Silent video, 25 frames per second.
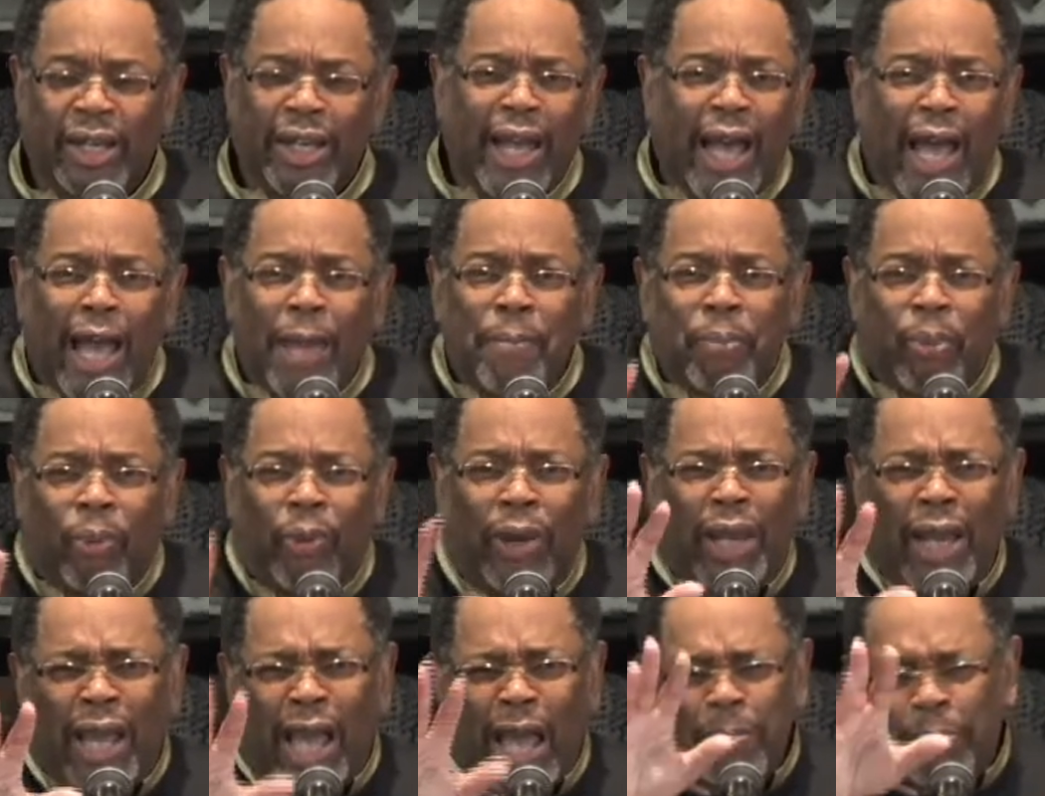And I
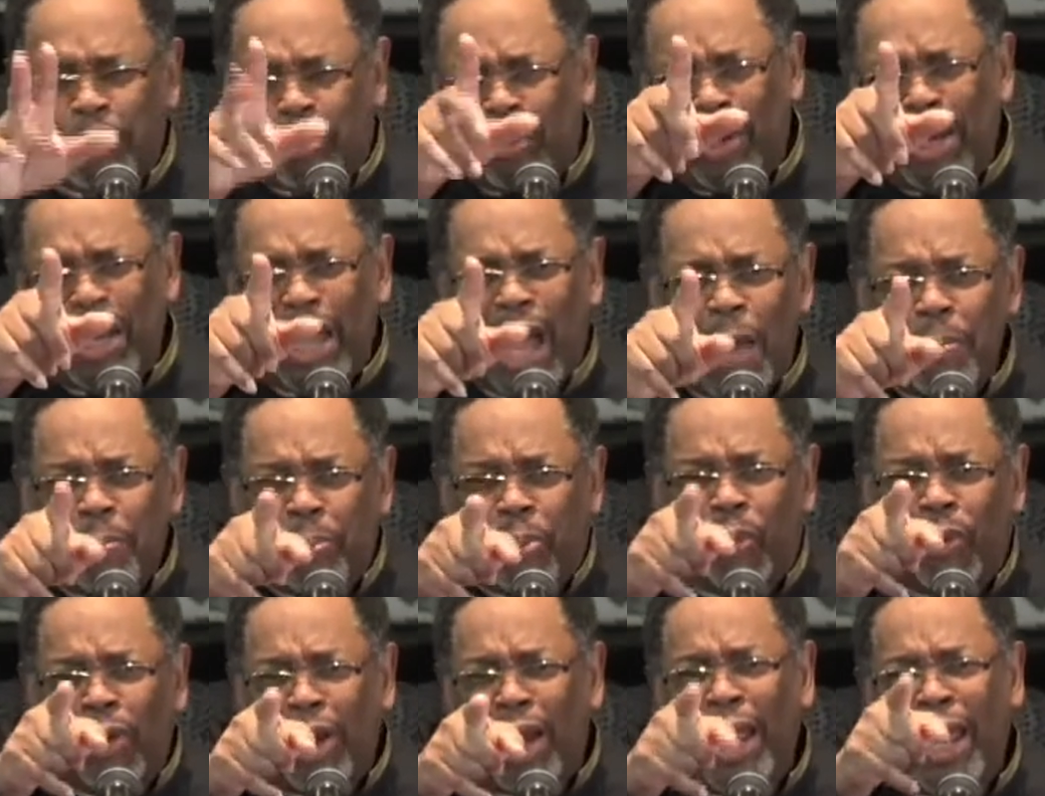pray, I pray, I
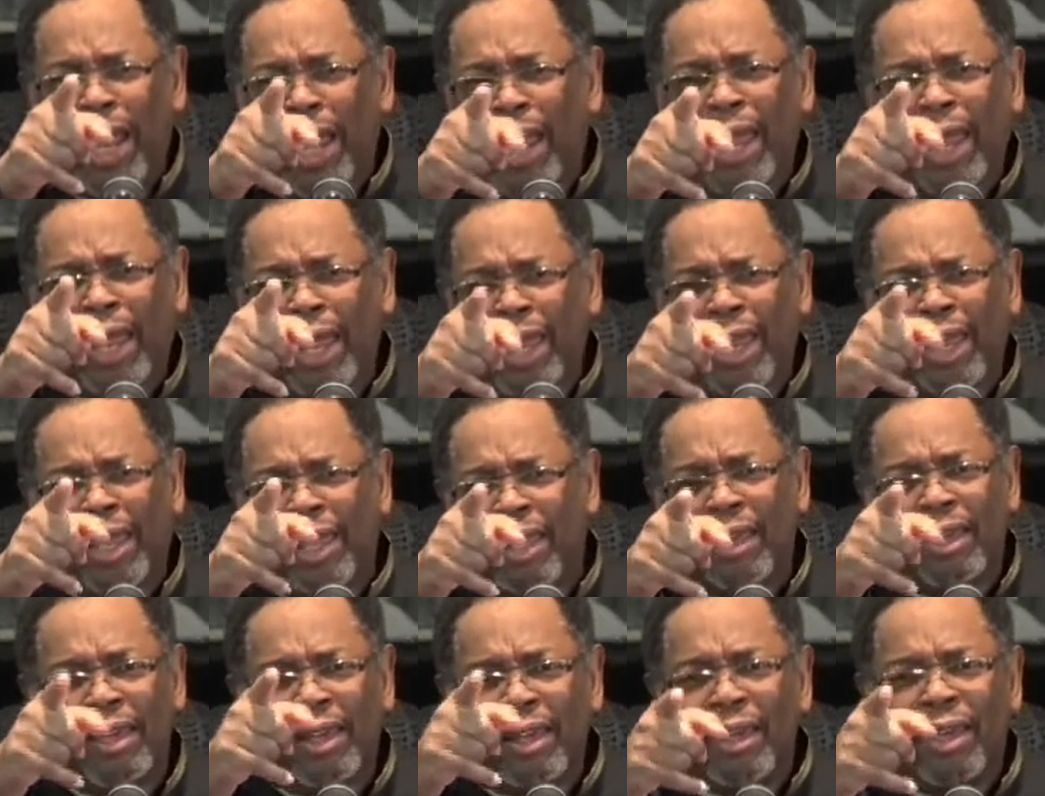
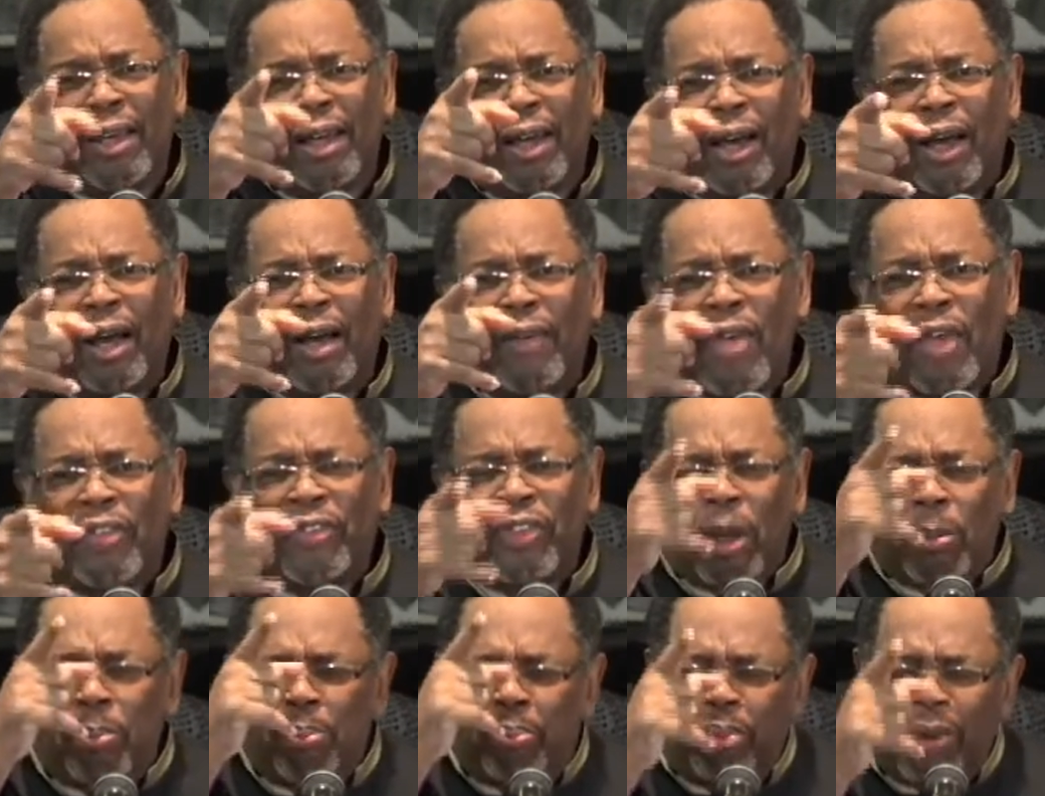pray uh,
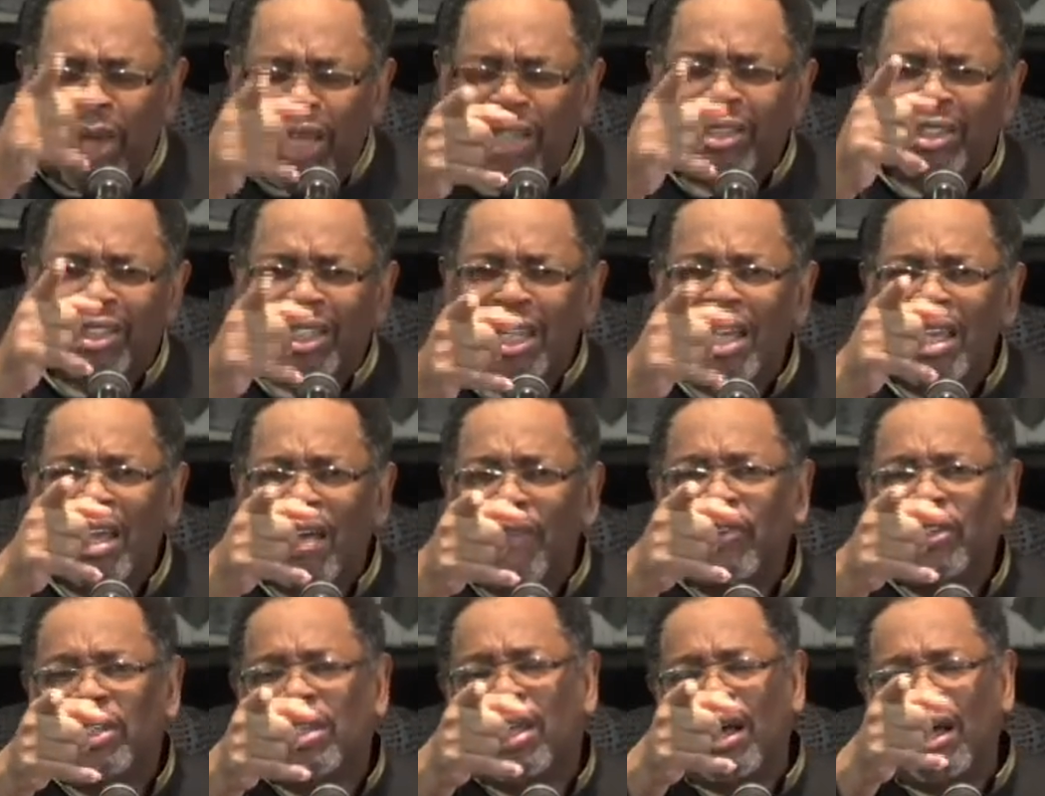that the blessing
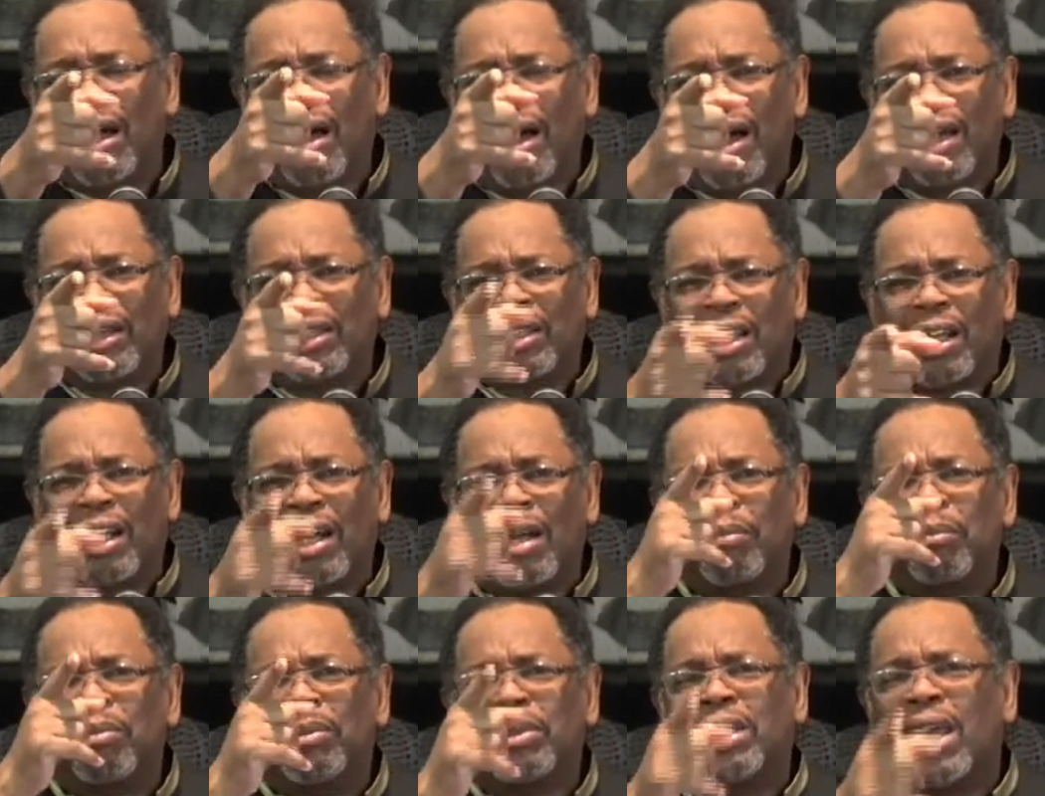of God
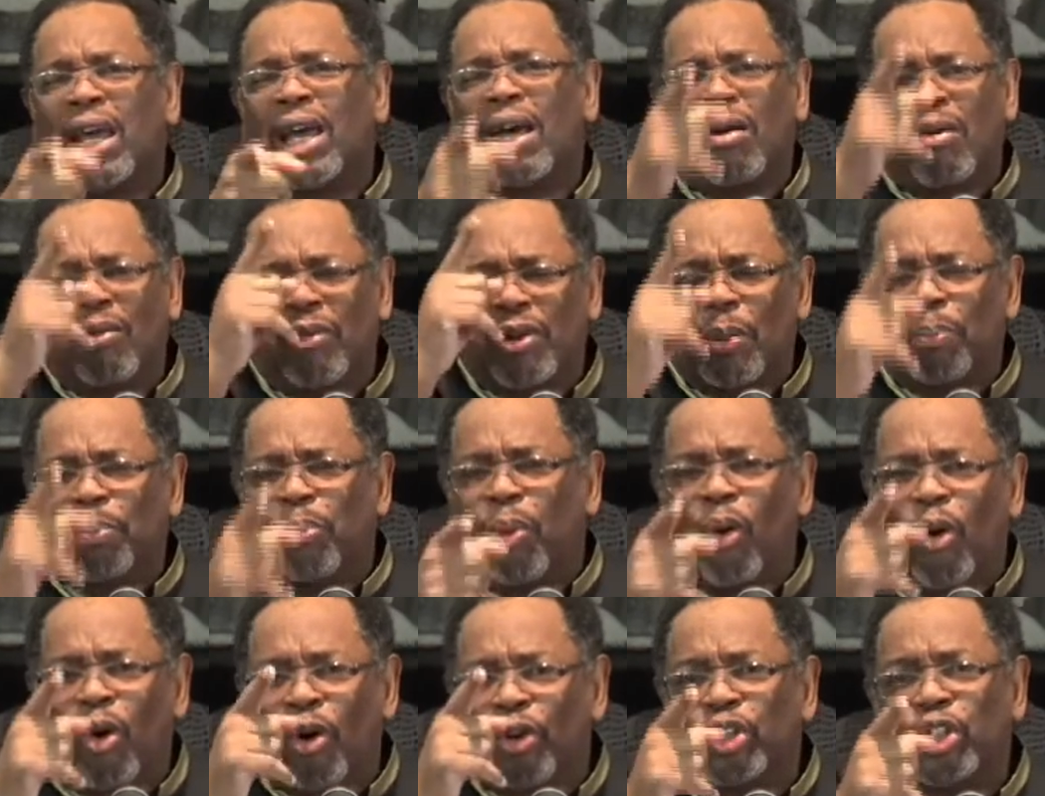come down
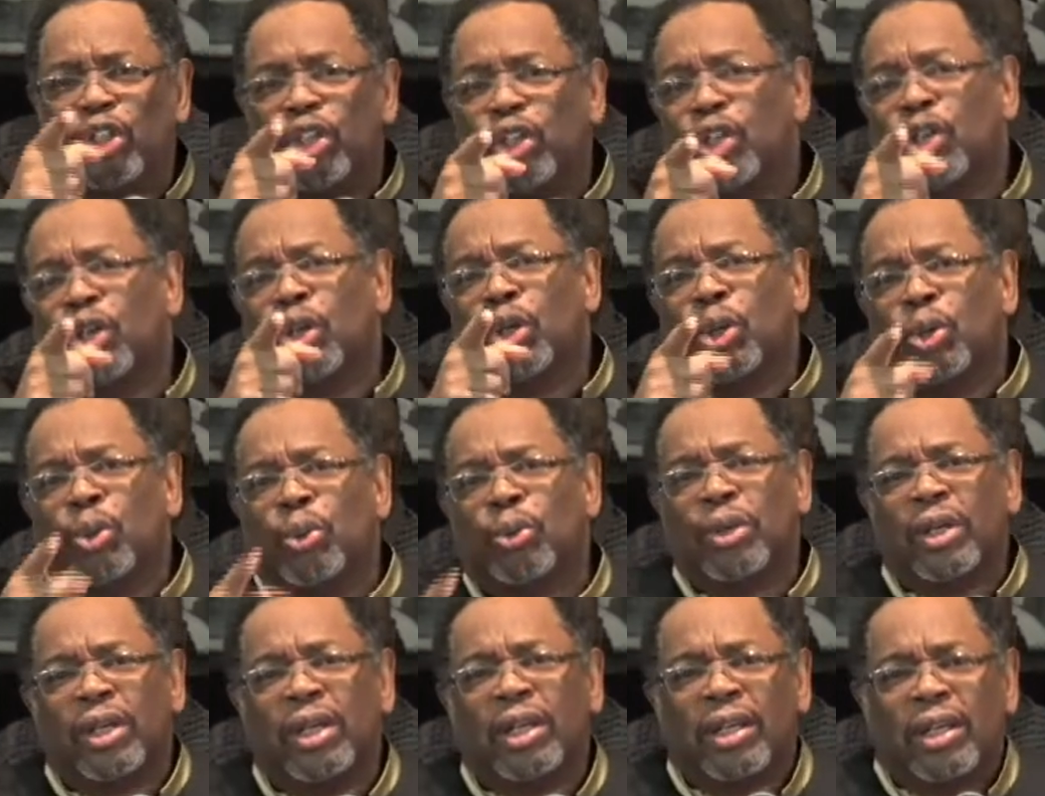upon
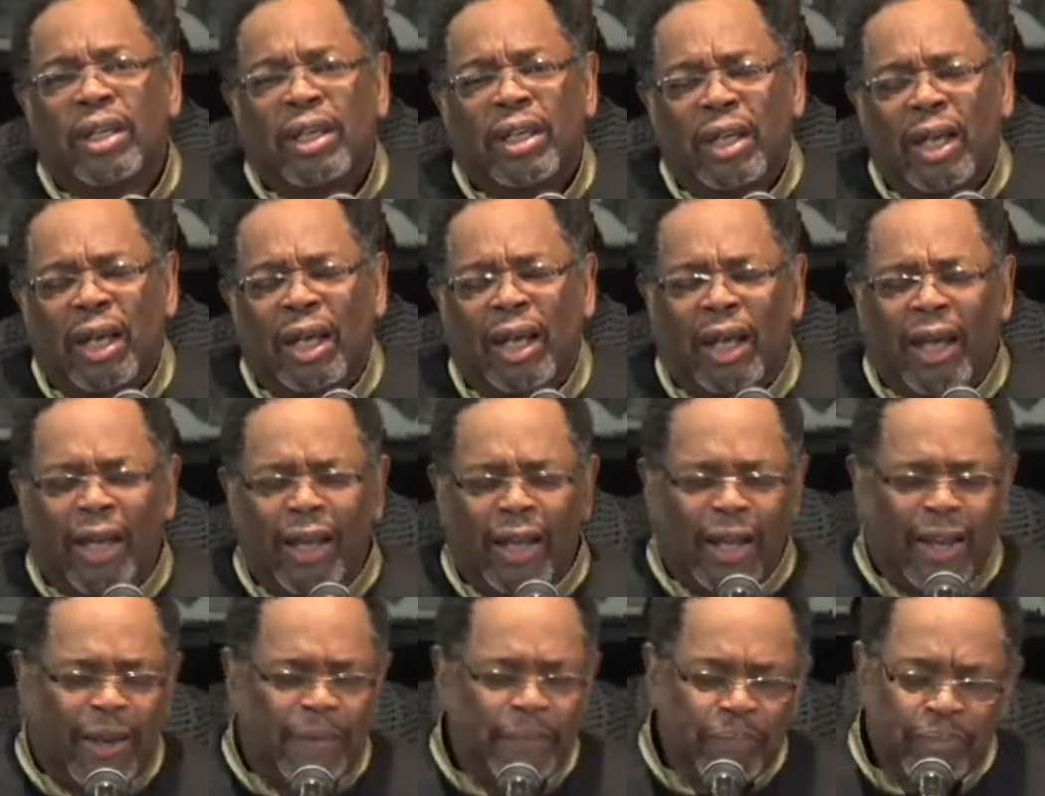you
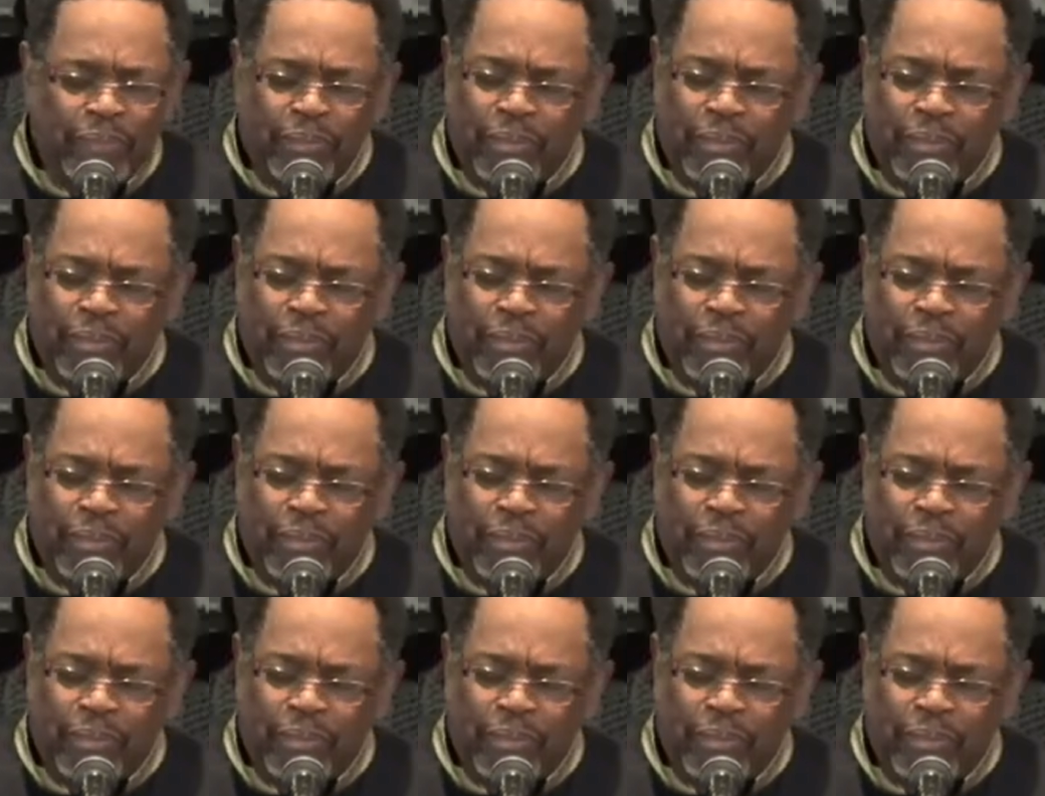uh,